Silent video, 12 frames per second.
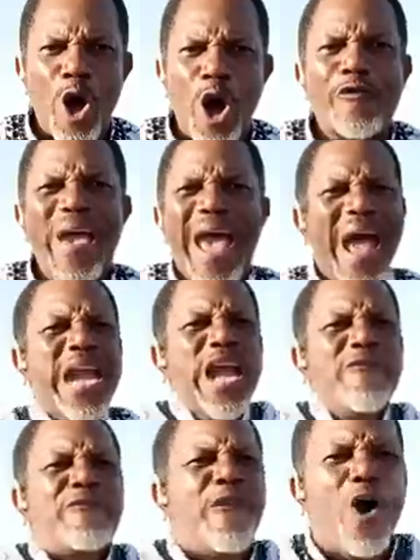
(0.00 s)
of
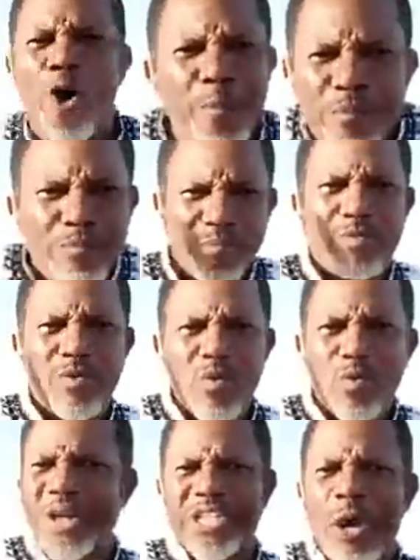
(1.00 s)
any form
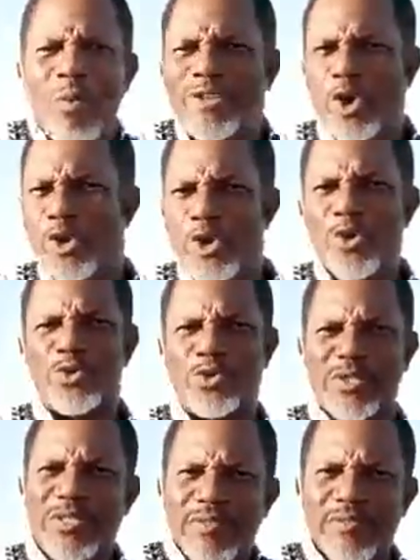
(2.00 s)
which they want to use.